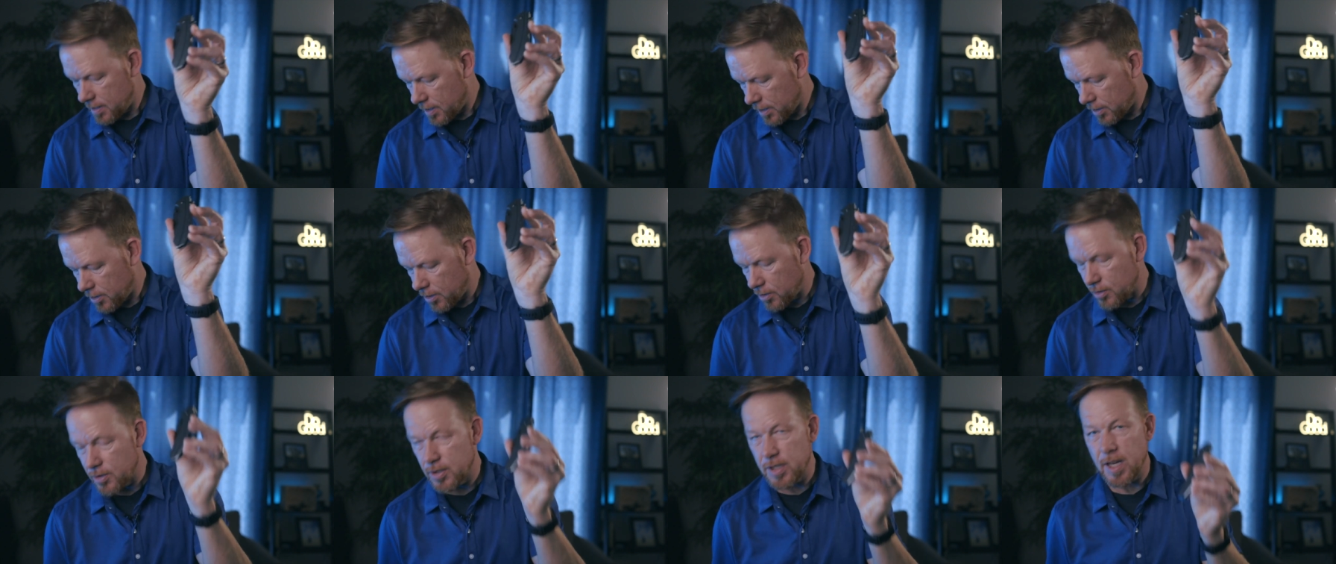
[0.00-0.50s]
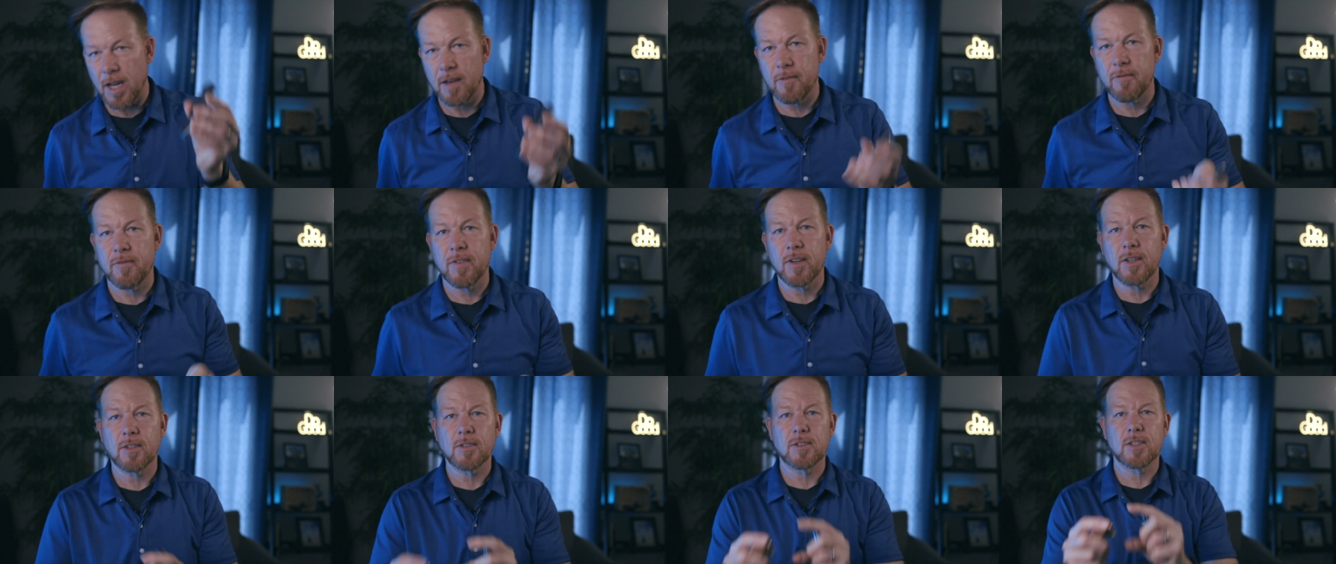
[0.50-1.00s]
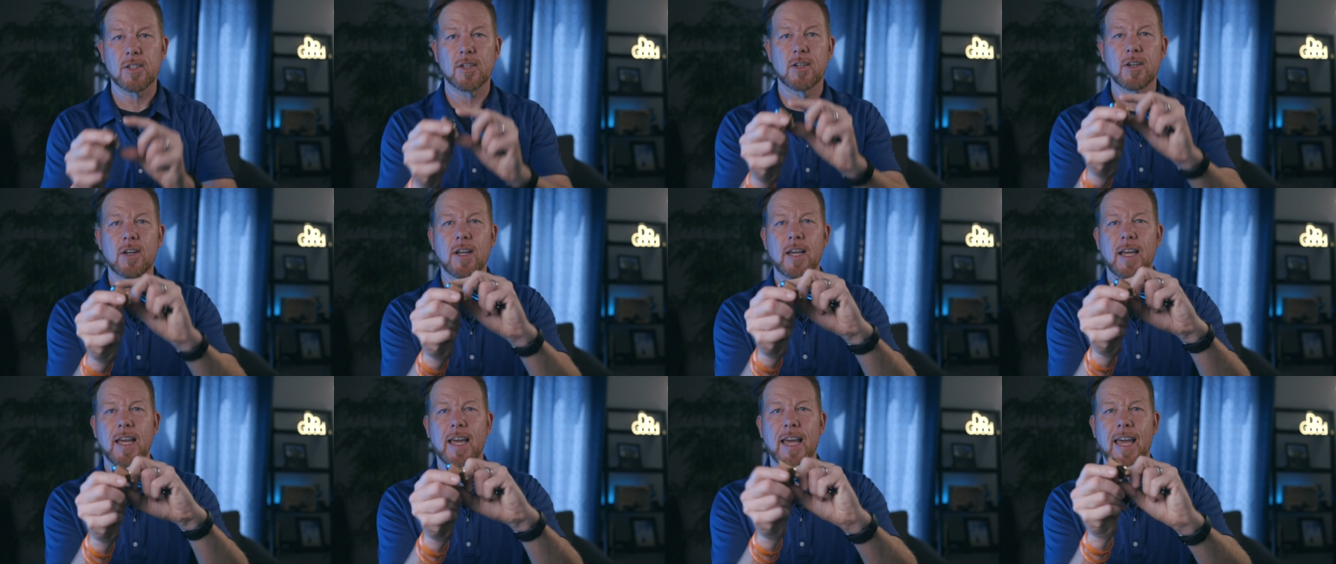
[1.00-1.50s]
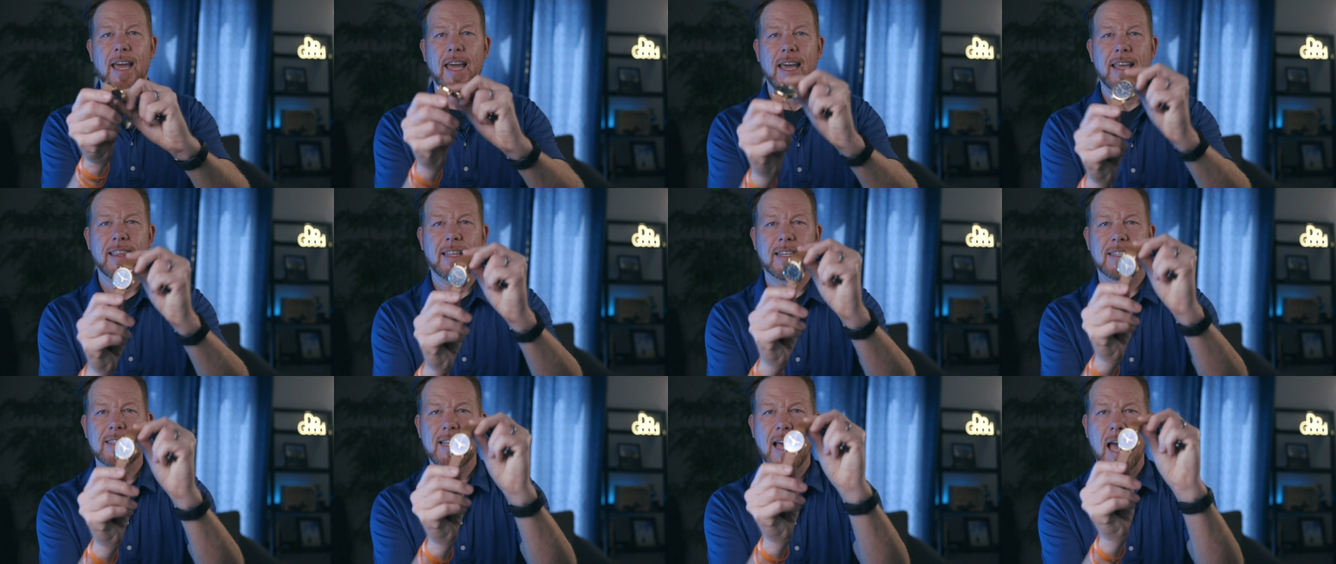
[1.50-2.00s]
the Kershaw filter
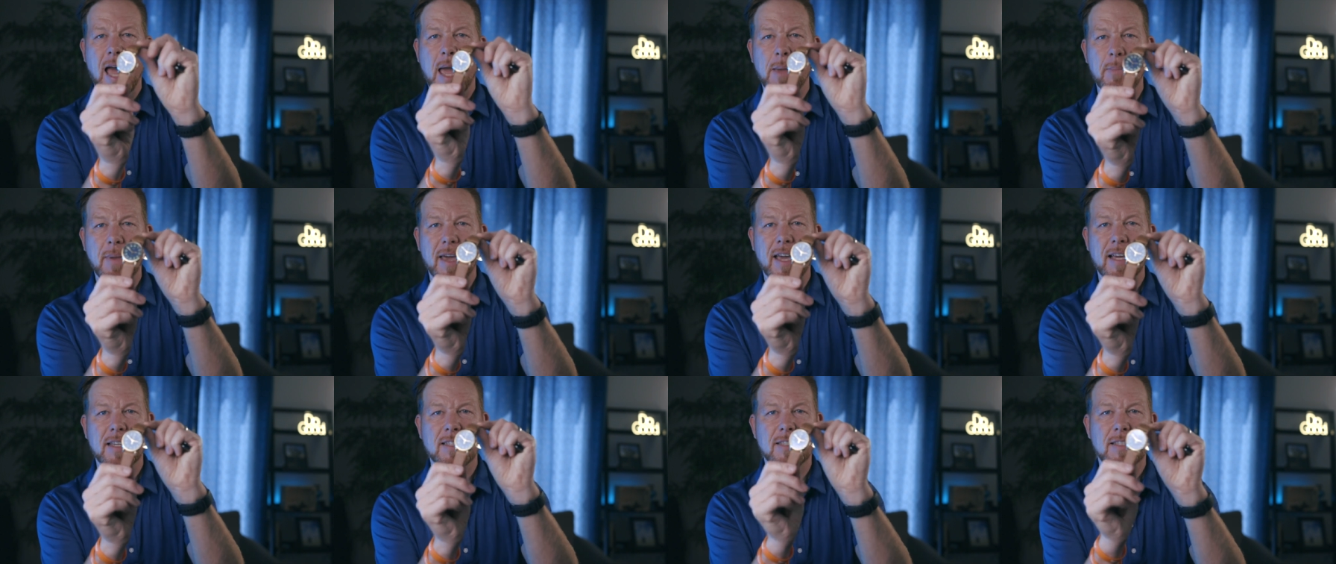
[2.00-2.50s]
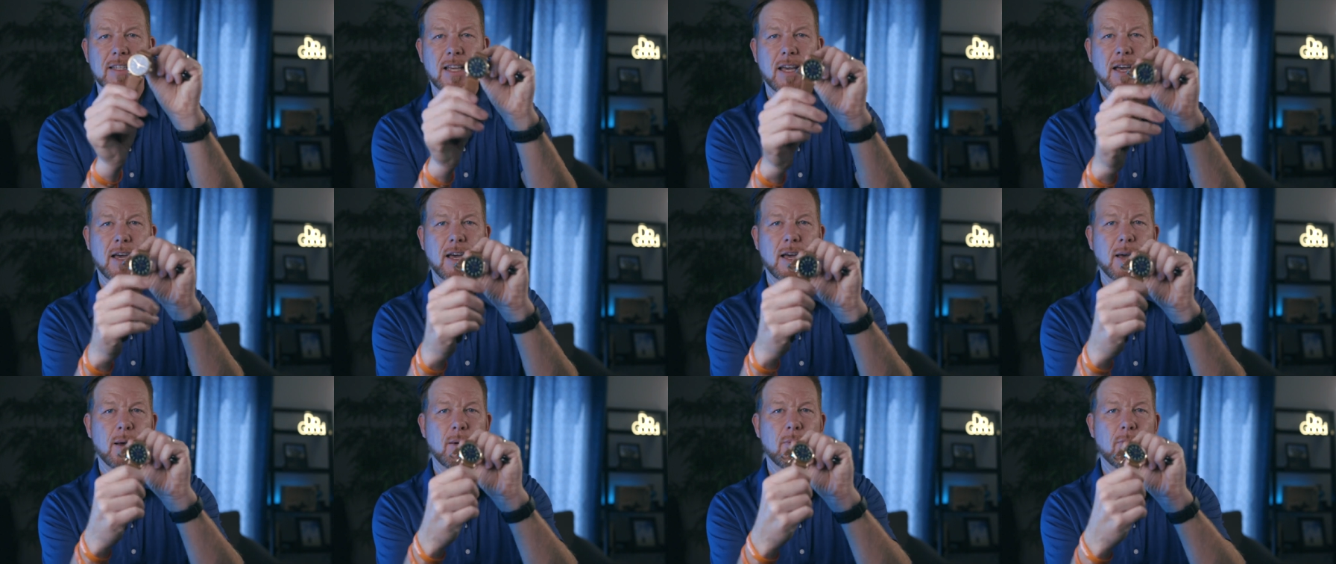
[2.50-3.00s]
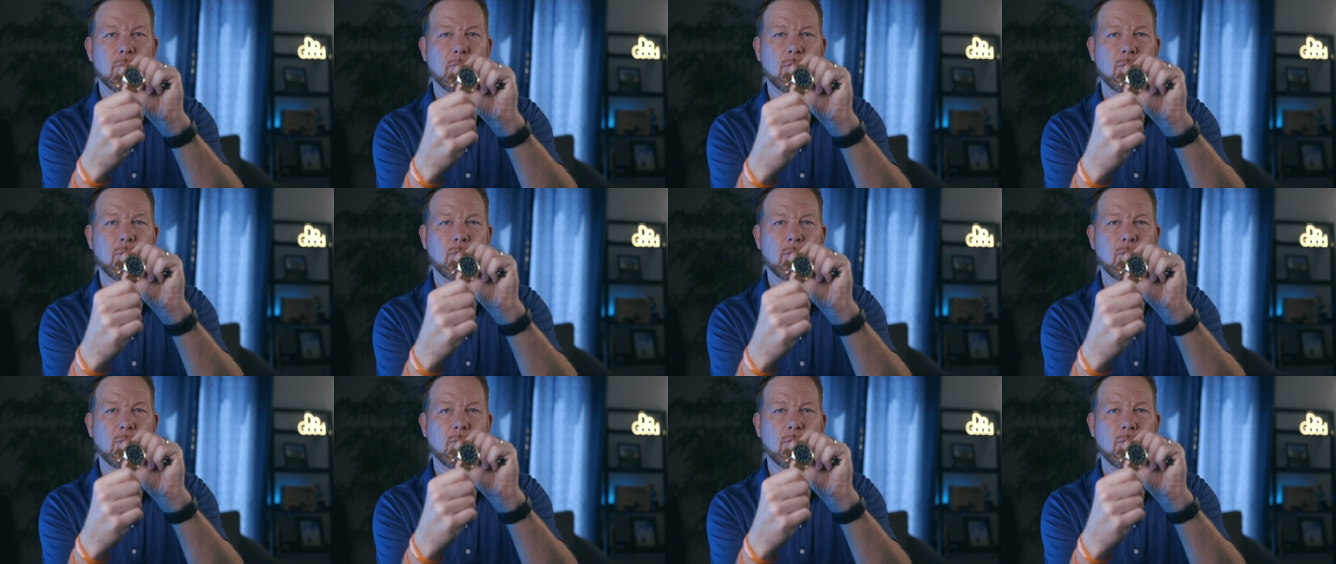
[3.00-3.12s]
and a Timex